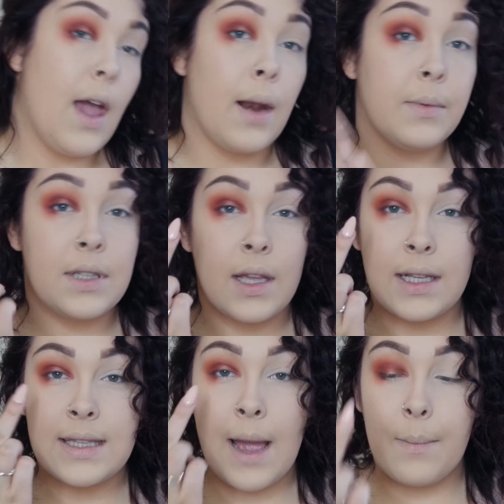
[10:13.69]
And I'm just
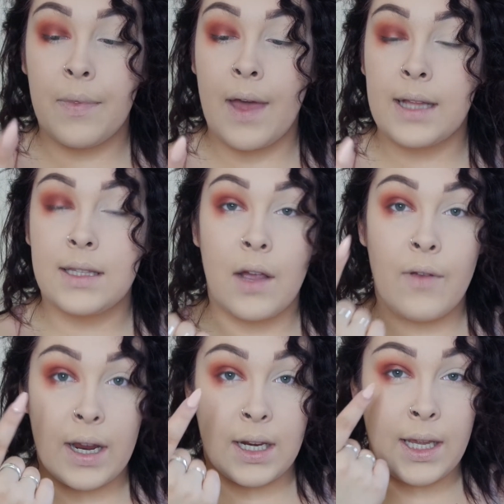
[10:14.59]
going to tap that
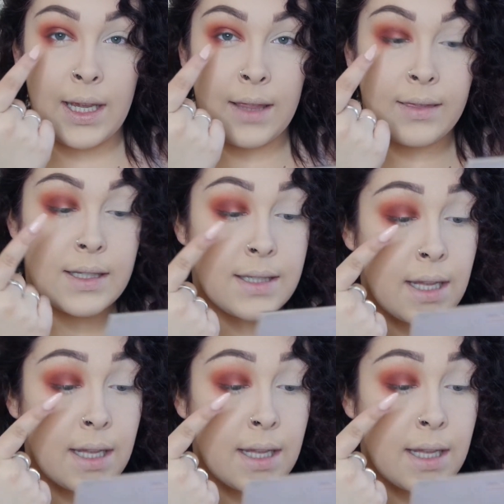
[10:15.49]
directly in the